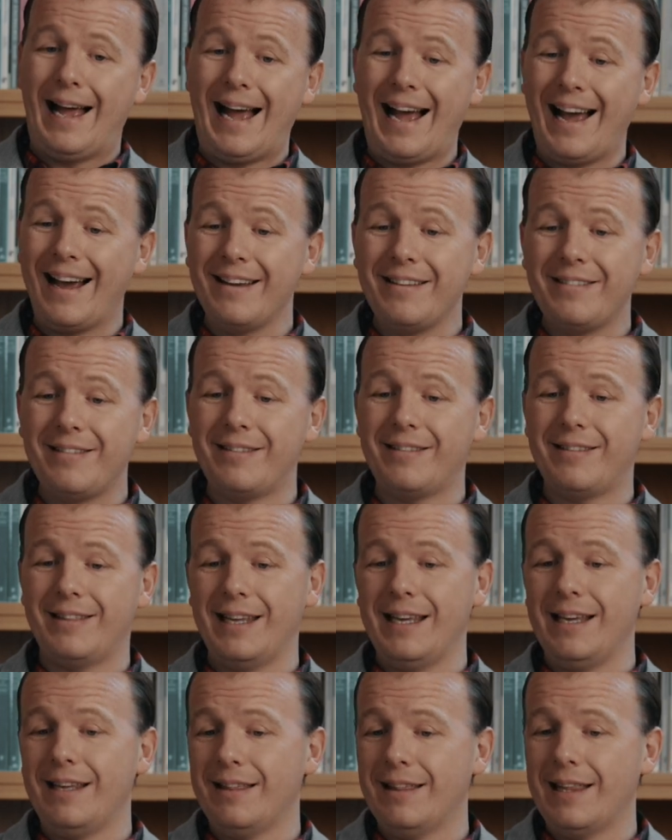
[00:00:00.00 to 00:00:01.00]
I
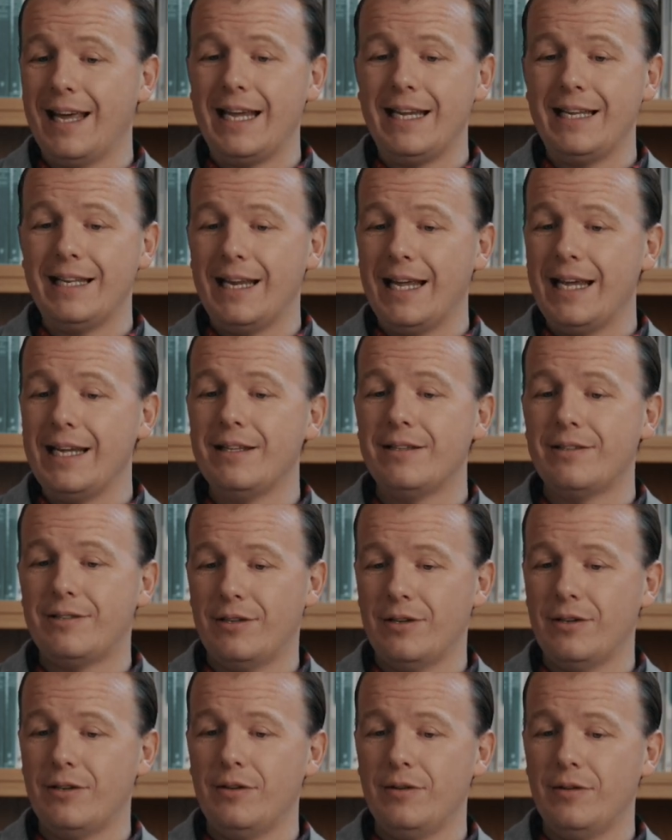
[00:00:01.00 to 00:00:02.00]
think they need
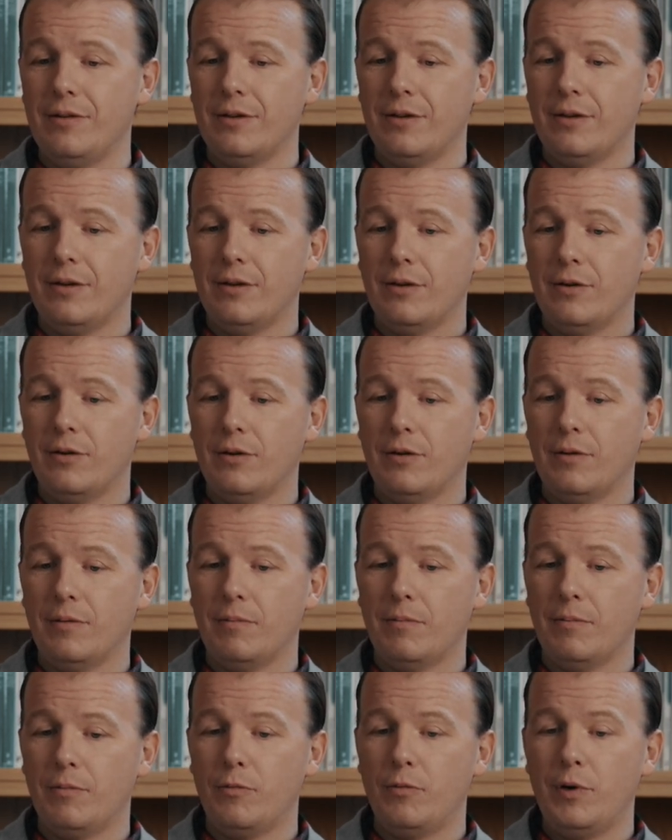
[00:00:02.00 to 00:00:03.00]
to
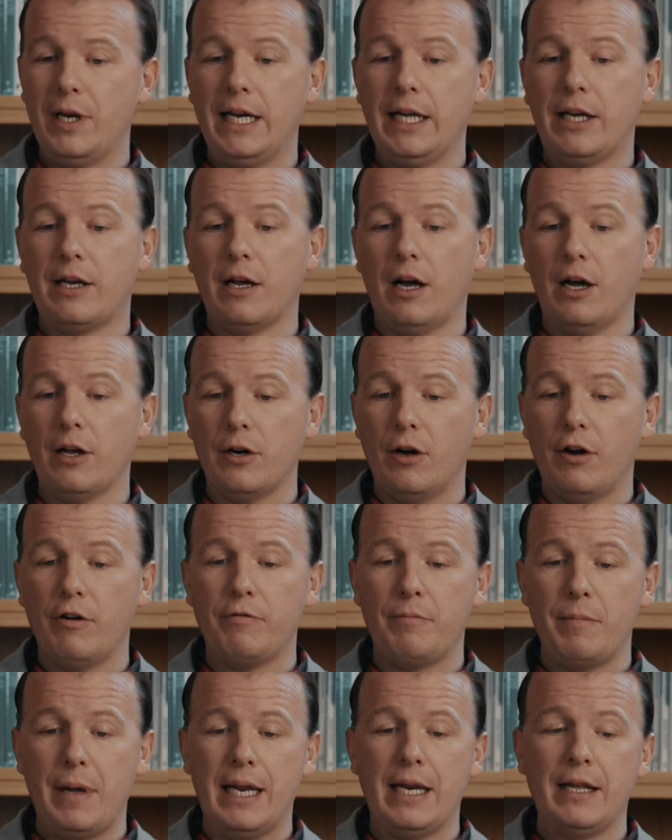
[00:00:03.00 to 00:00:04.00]
really cut
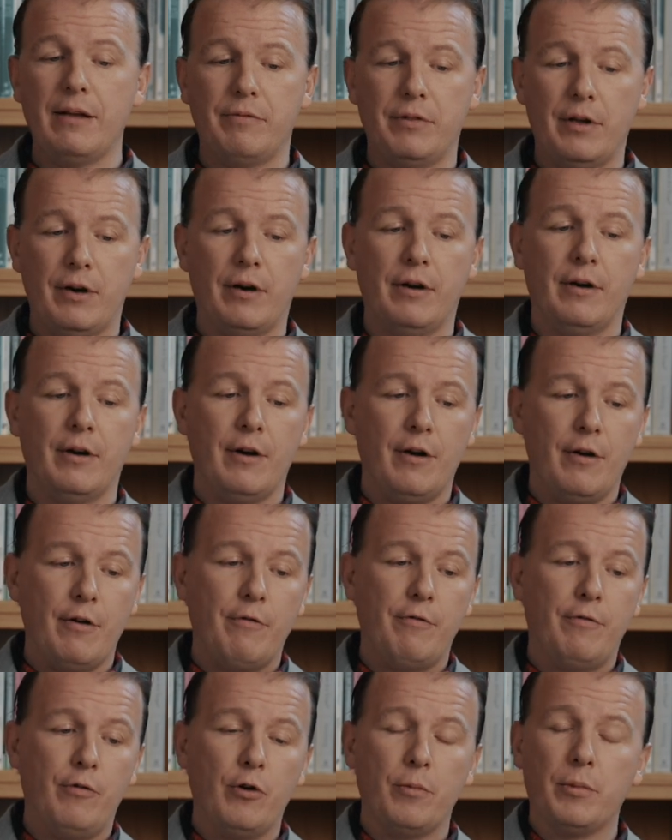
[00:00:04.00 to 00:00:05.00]
off many of their
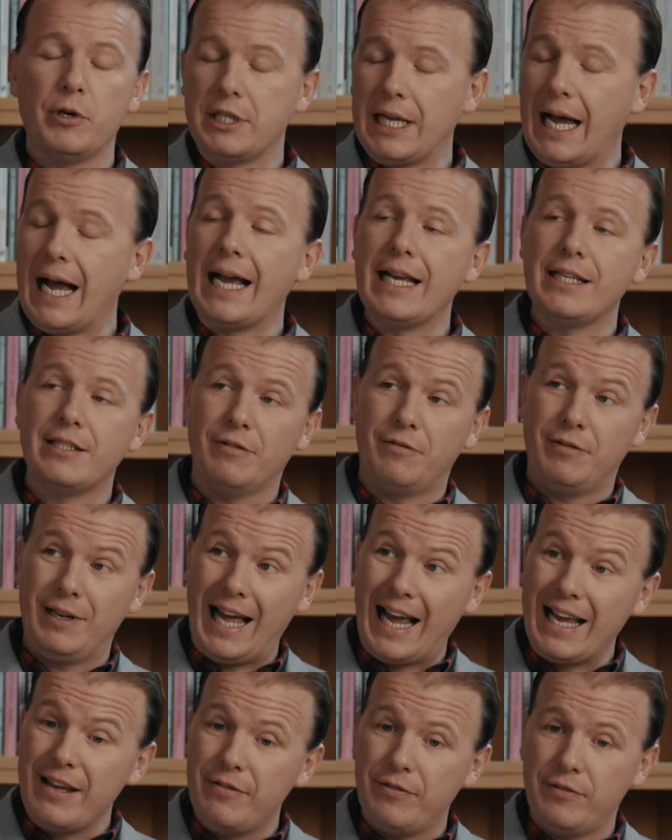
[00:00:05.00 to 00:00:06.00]
former ties of
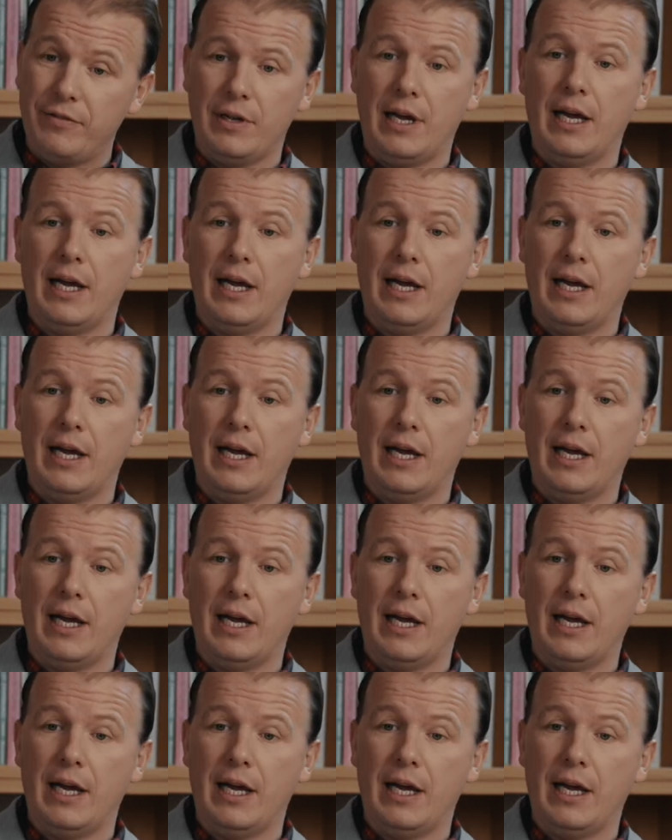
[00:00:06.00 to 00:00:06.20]
life.